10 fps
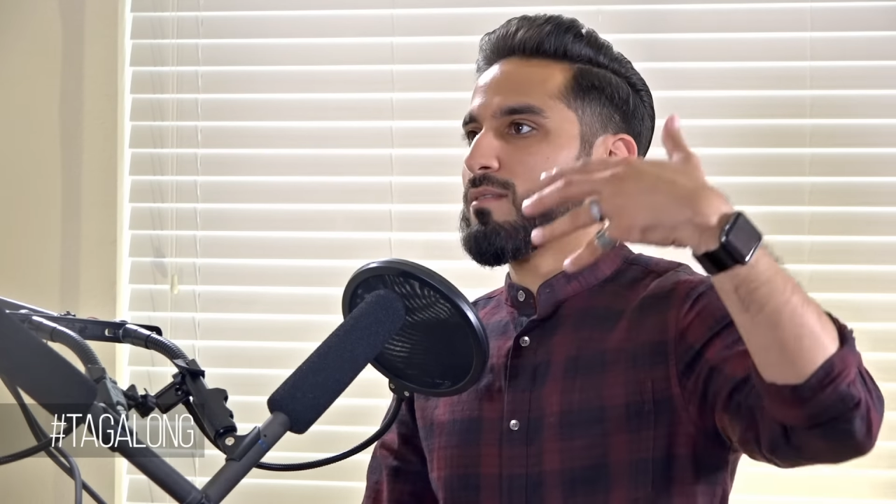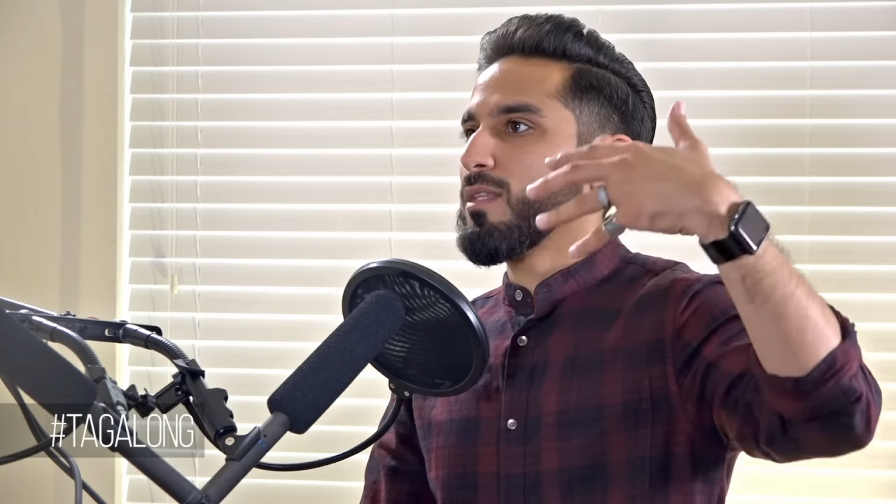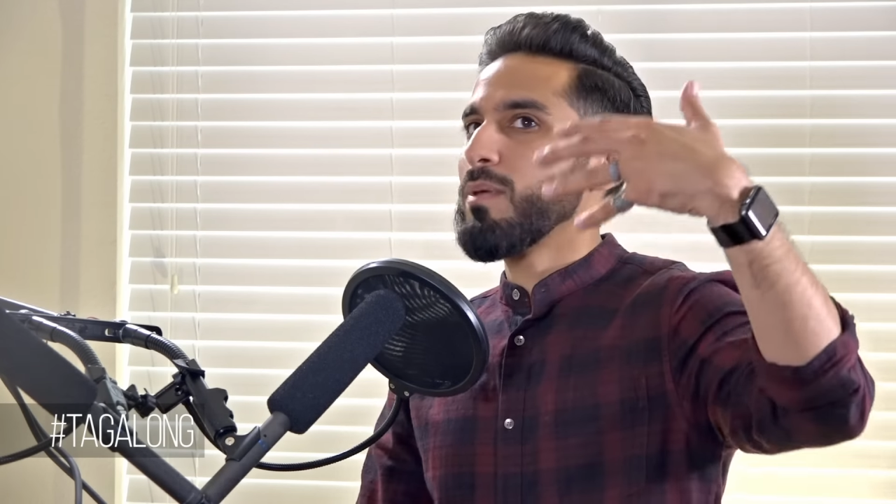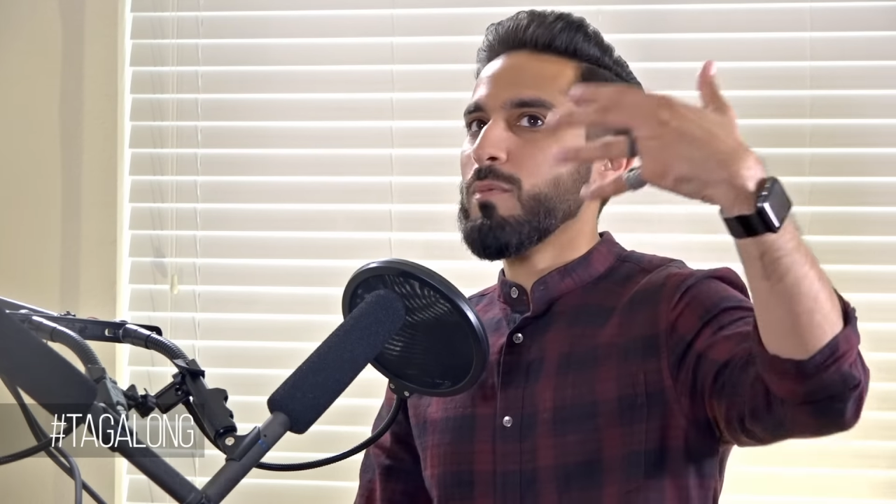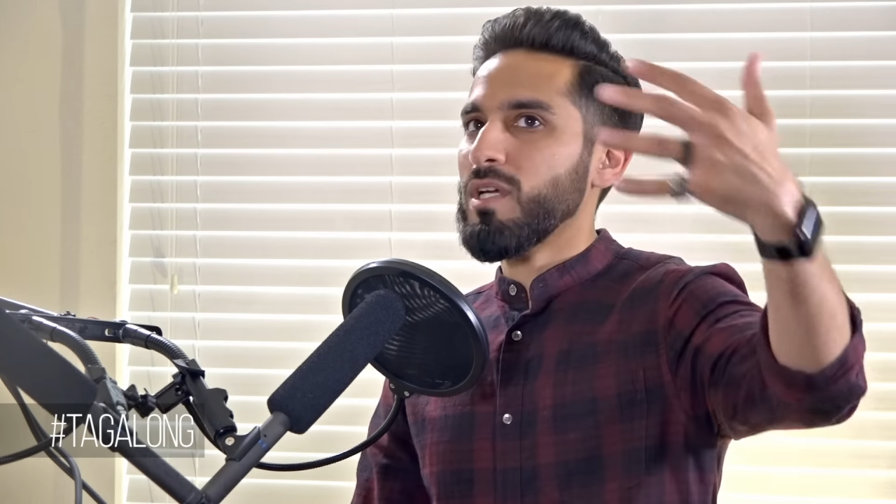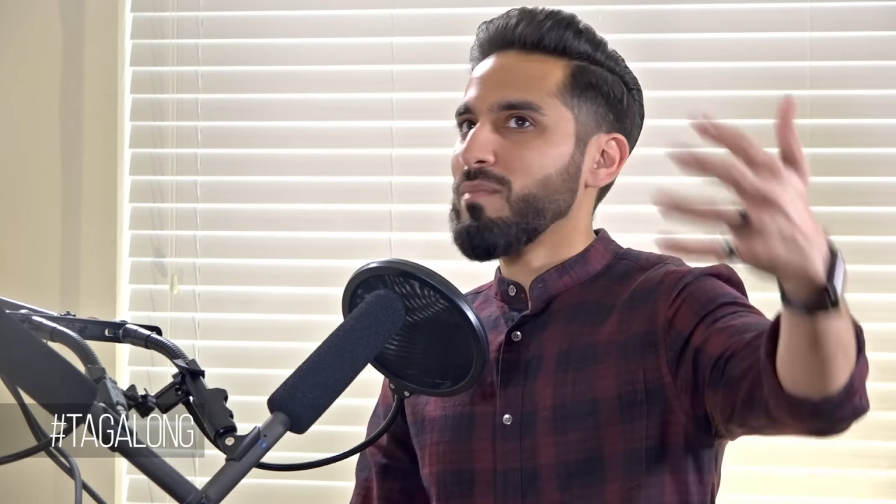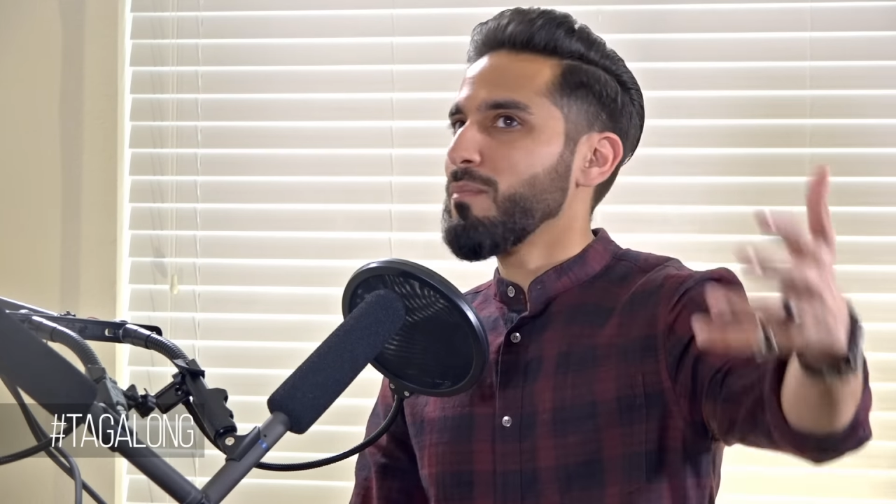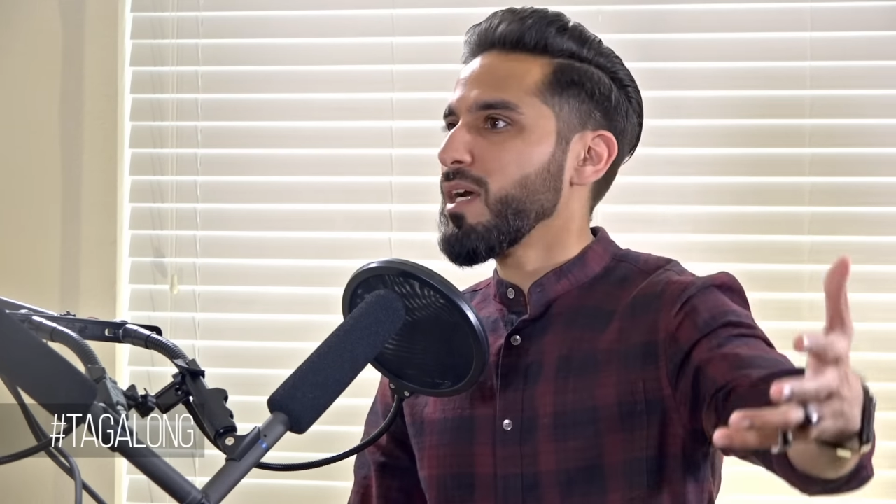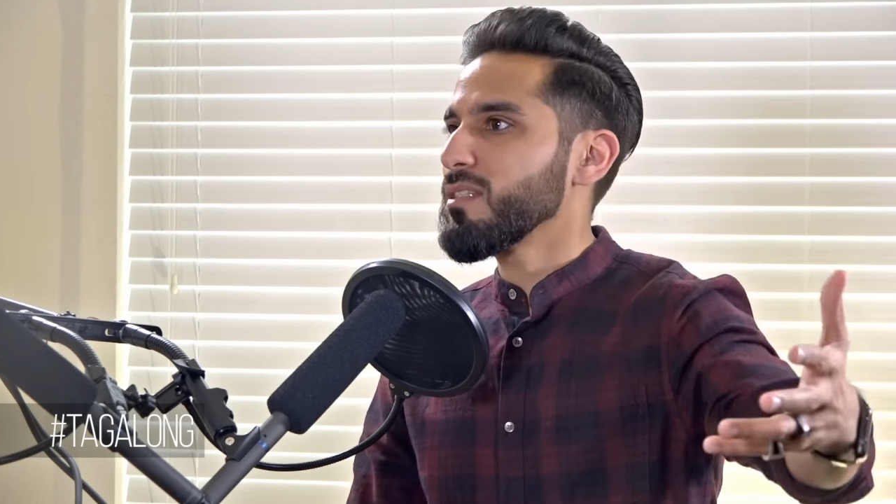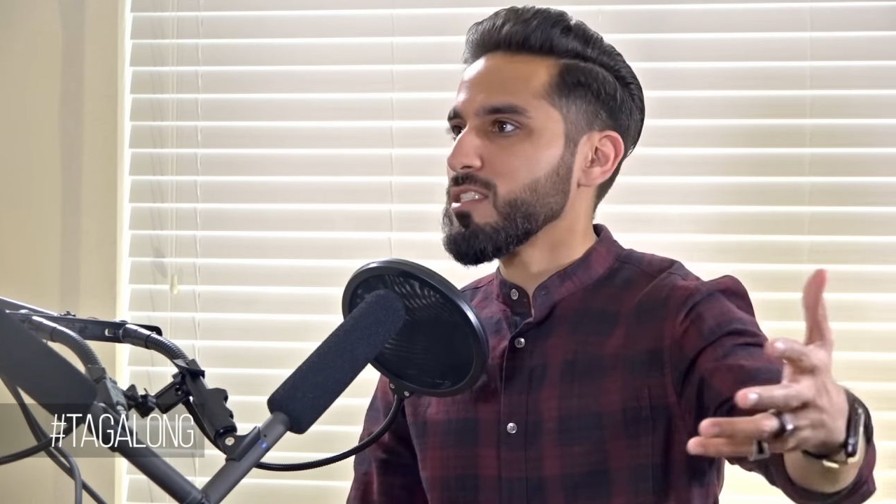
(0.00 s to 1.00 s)
the people who are going to be
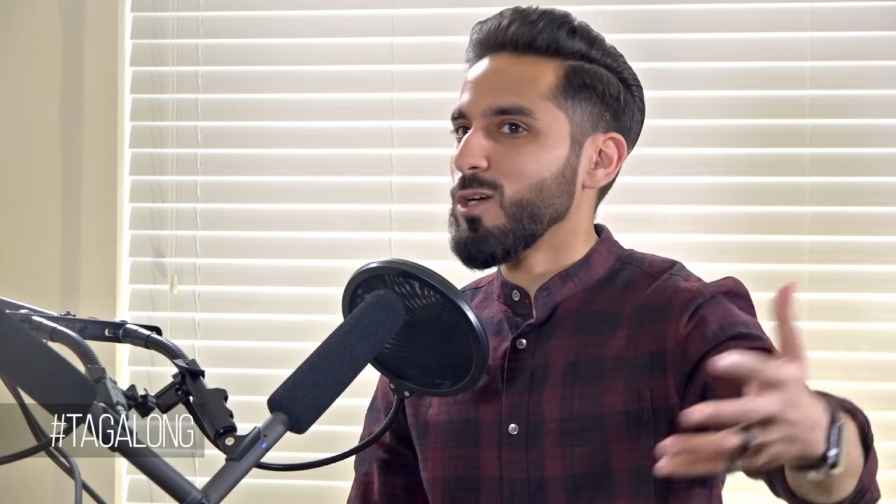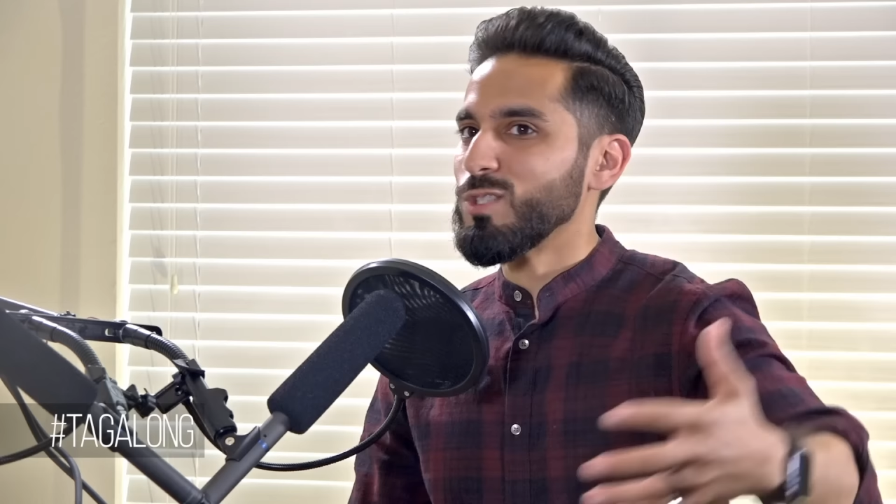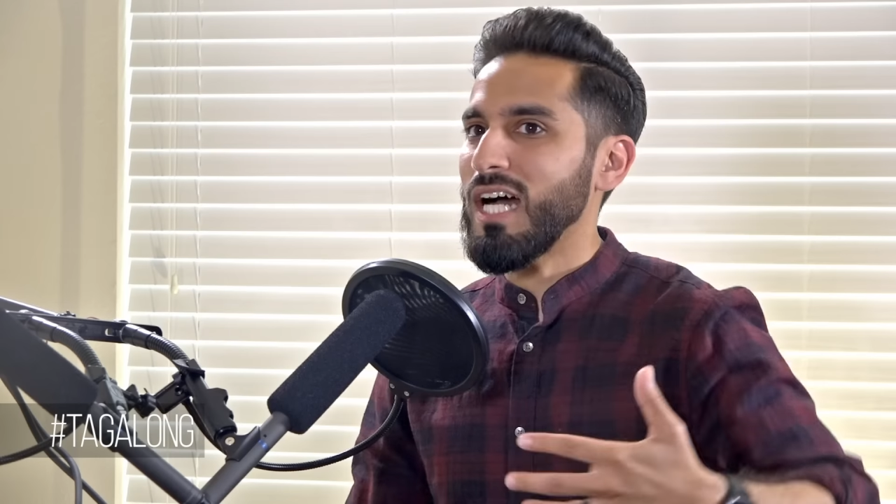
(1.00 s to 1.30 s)
buying these clothes,